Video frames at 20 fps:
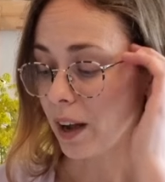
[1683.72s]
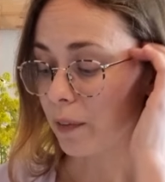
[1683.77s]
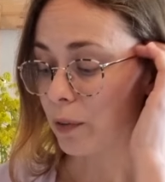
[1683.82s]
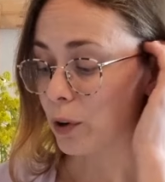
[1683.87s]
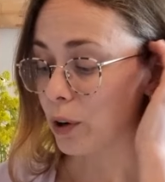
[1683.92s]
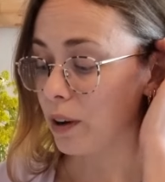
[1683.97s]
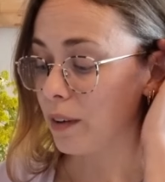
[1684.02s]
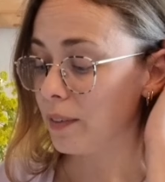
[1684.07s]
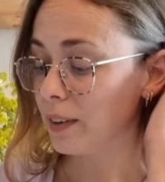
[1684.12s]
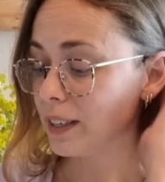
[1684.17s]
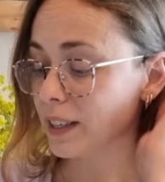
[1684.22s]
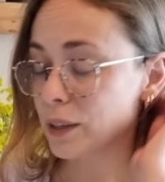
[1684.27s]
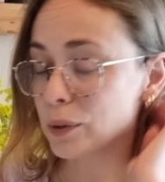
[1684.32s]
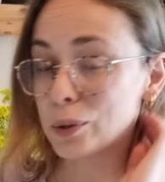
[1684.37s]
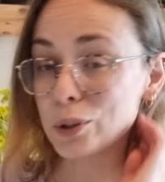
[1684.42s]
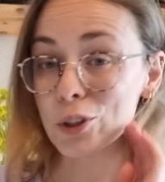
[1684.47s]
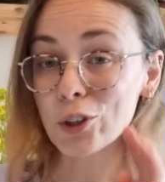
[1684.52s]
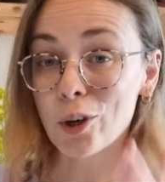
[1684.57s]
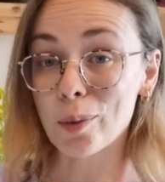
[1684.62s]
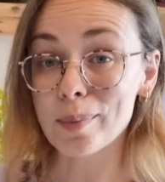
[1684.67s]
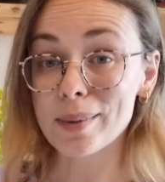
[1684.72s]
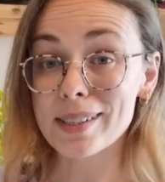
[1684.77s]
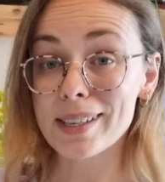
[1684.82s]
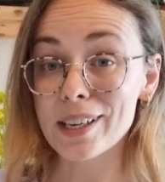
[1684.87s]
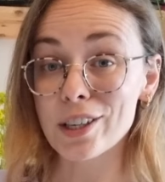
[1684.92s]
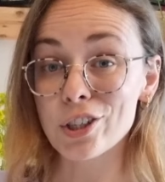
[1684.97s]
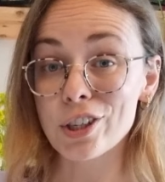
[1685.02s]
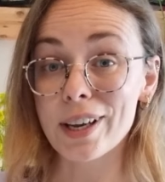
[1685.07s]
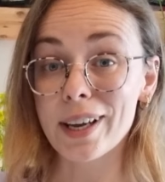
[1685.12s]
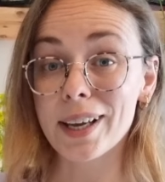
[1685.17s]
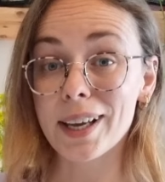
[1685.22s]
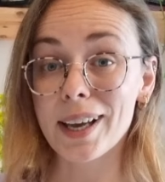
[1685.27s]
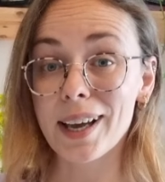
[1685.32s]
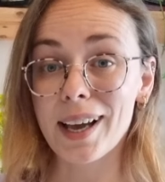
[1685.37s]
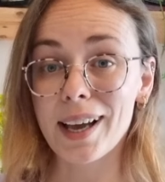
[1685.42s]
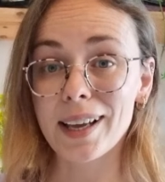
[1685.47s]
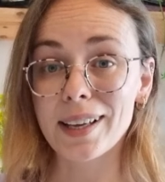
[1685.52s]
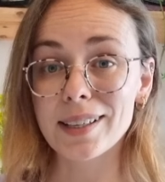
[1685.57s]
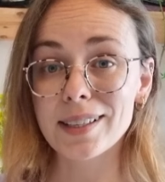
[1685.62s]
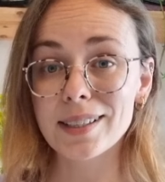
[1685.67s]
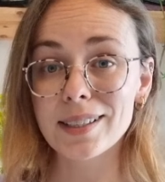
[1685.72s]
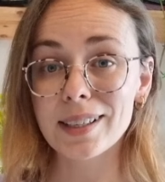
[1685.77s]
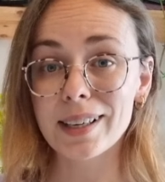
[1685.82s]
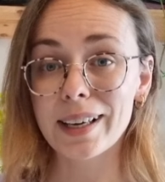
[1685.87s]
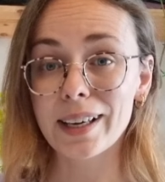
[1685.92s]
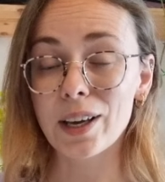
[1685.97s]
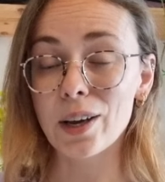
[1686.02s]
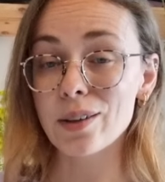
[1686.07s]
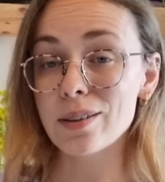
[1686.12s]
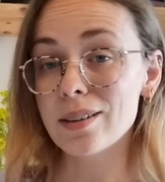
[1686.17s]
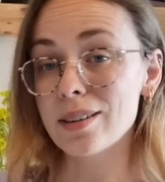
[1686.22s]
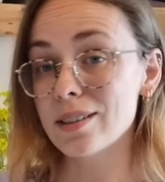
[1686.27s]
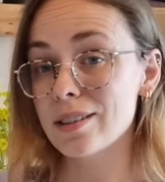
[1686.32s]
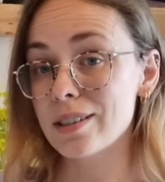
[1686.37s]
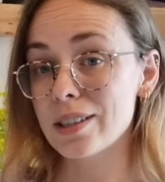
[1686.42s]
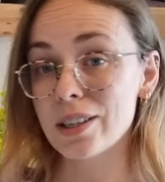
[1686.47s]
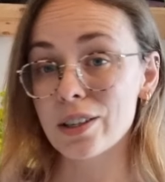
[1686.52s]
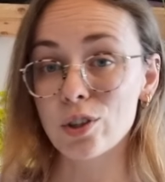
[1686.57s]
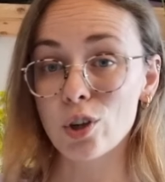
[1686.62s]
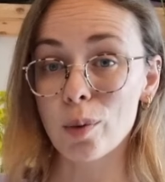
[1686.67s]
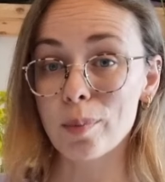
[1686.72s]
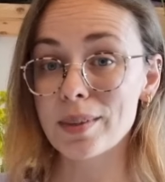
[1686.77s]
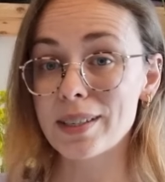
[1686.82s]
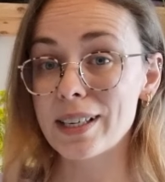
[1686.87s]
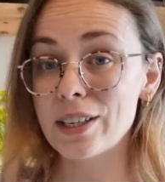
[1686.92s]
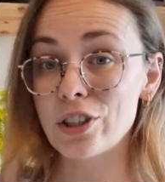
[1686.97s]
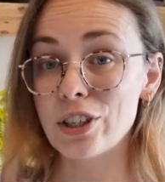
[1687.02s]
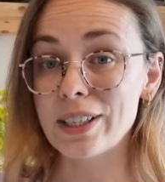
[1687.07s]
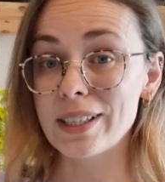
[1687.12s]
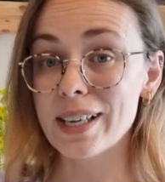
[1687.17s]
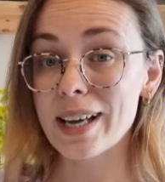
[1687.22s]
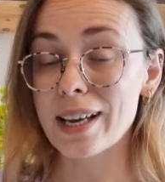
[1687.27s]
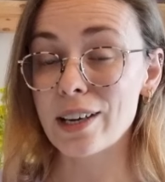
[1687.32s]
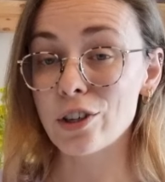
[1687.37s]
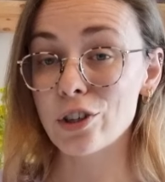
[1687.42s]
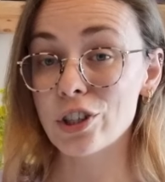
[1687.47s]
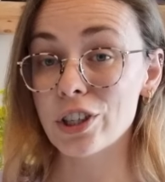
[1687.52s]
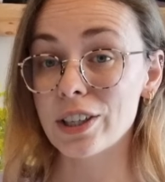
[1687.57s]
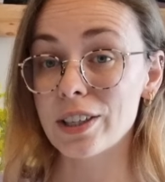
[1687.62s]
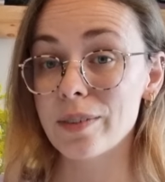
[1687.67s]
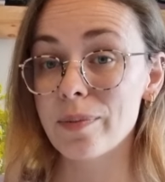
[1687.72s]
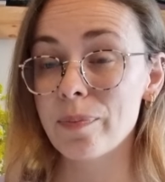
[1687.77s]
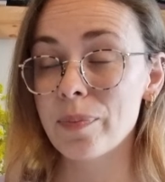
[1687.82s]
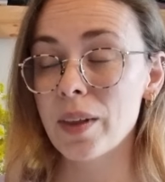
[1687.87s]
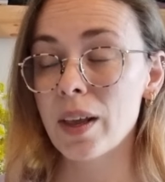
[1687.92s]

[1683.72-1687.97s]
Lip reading: got a video on top stitching, and it goes into top stitching tension.